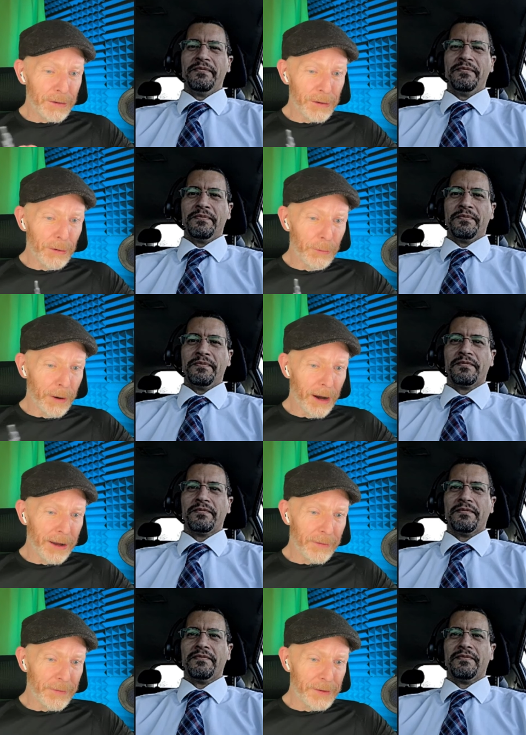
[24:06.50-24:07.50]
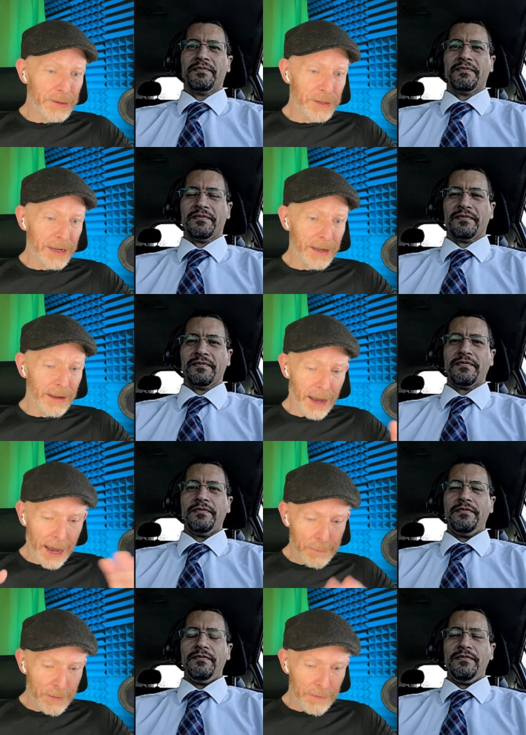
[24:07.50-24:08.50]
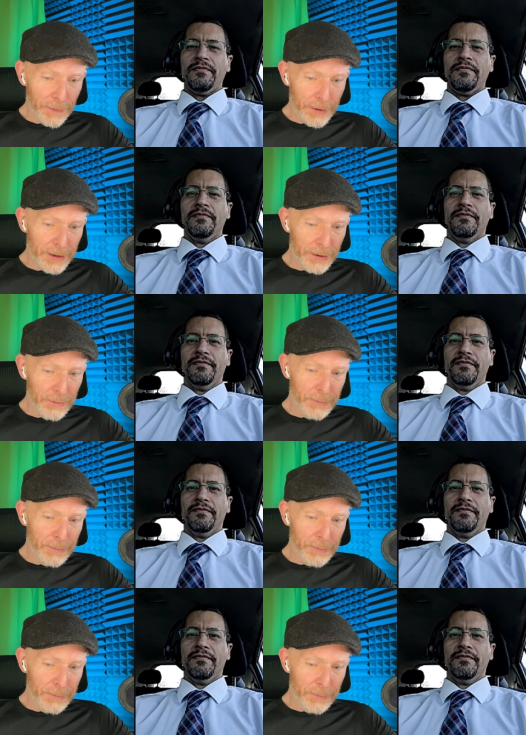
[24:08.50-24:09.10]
Speaker 1: your wife? Is she happy for you,